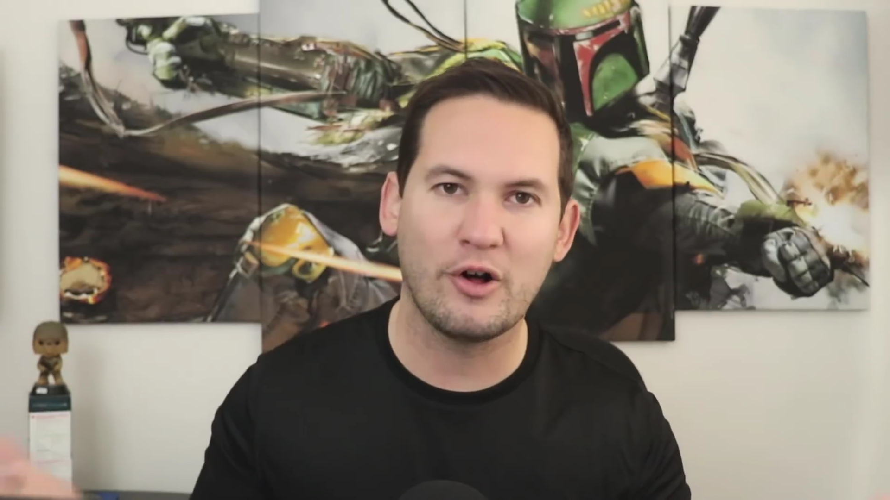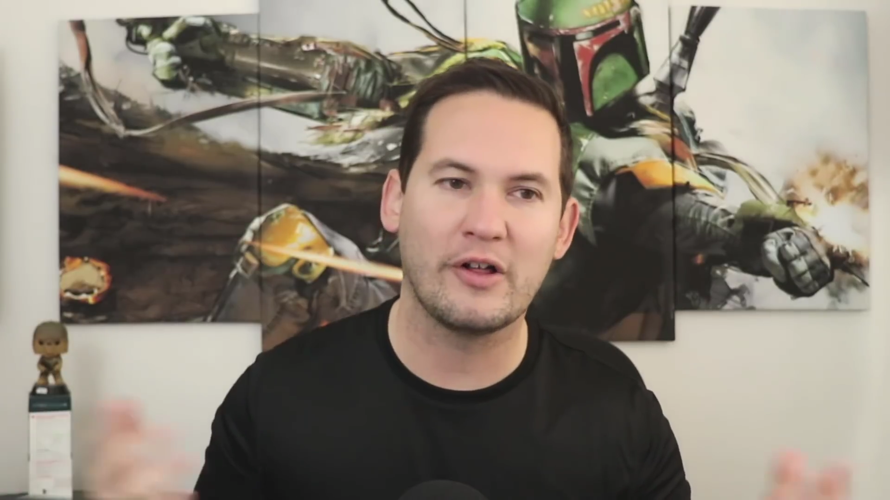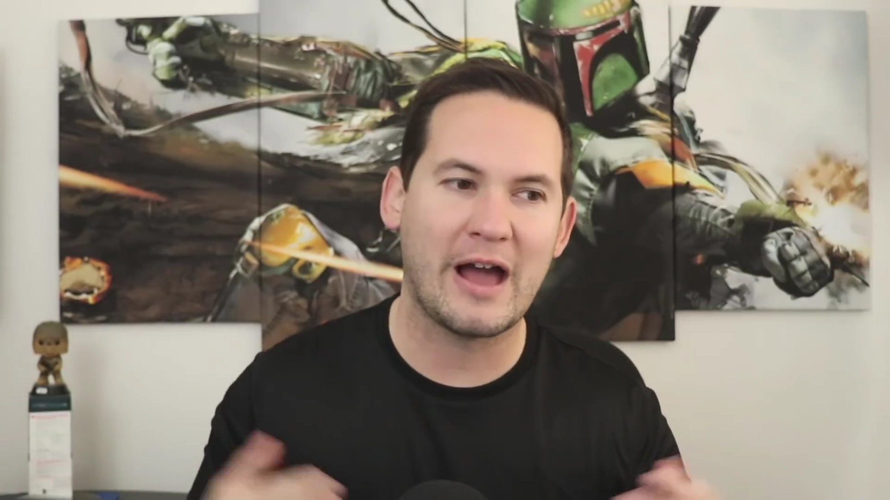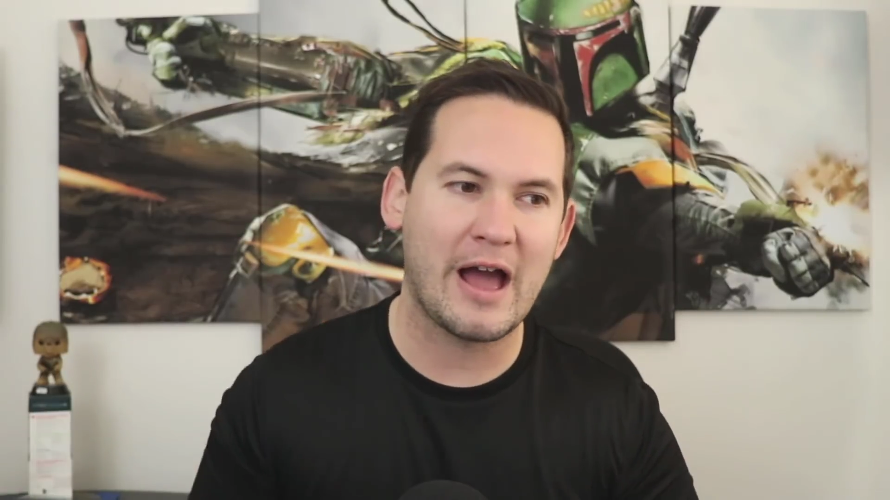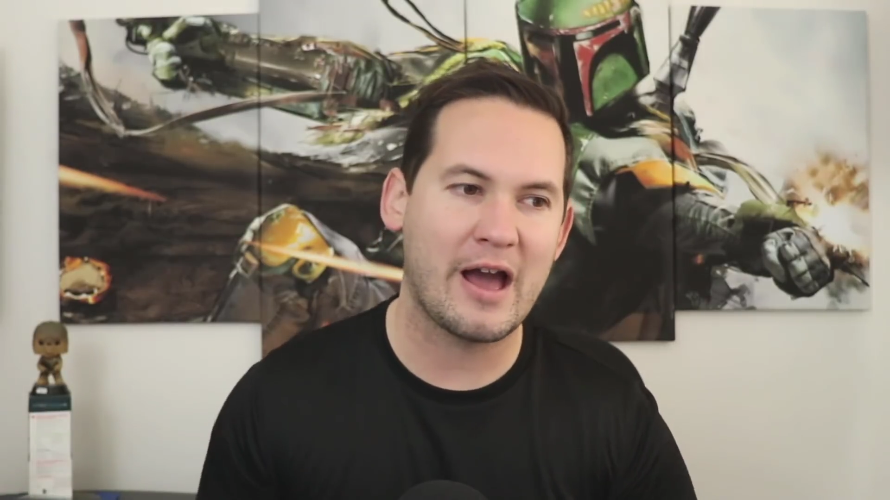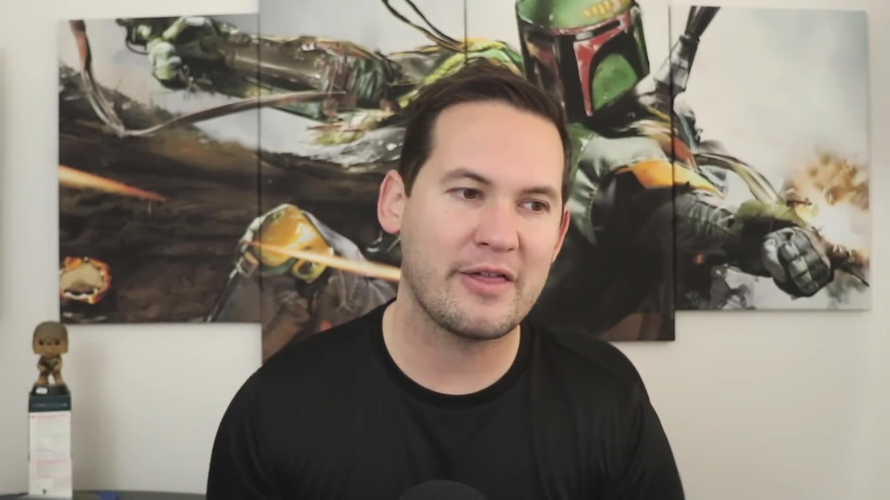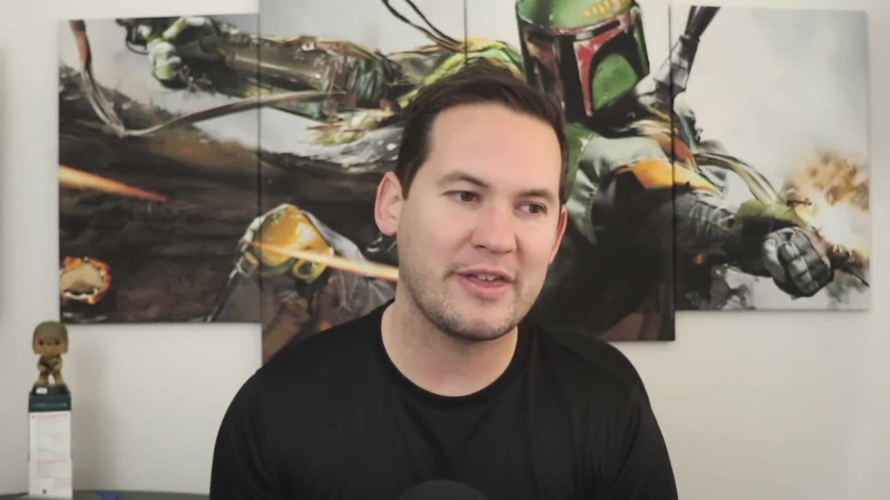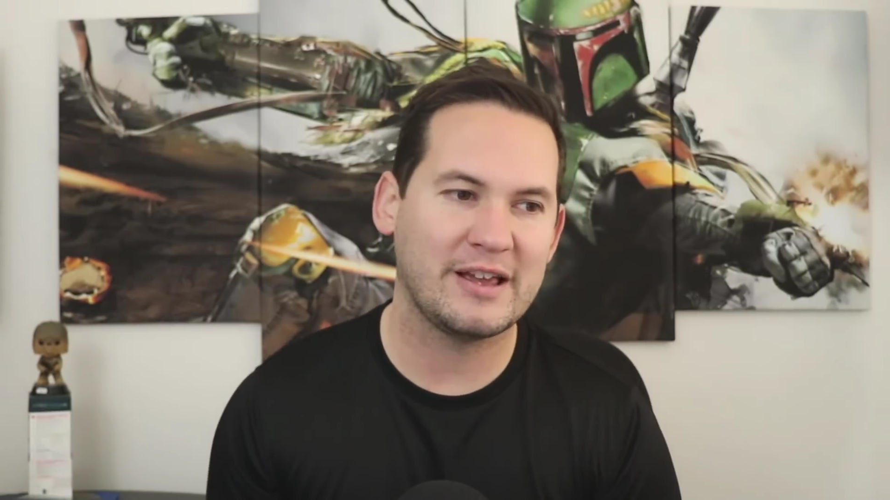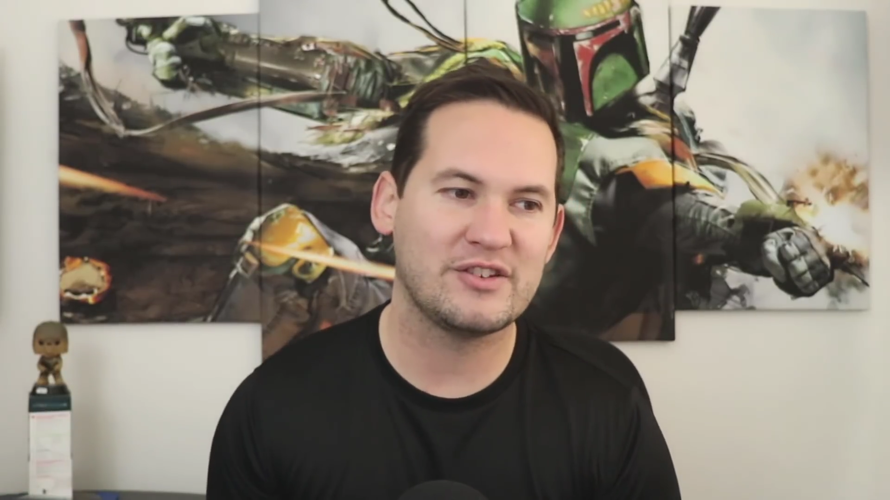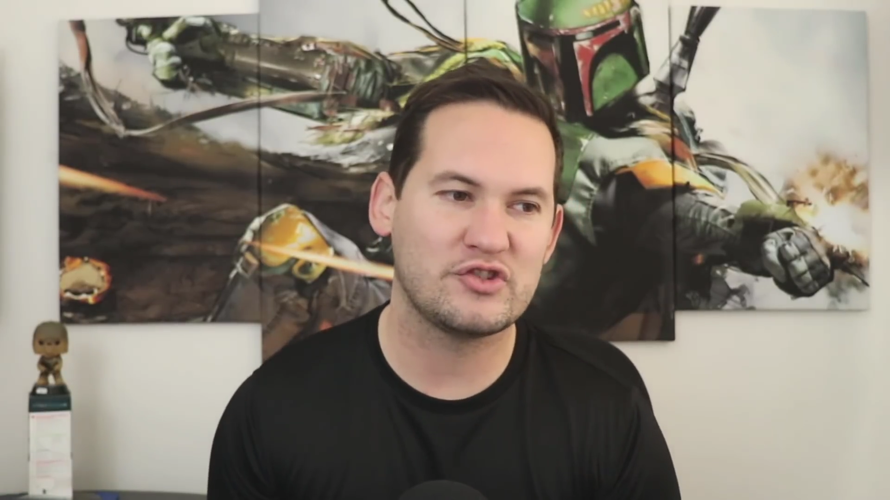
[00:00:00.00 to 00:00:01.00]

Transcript: I think it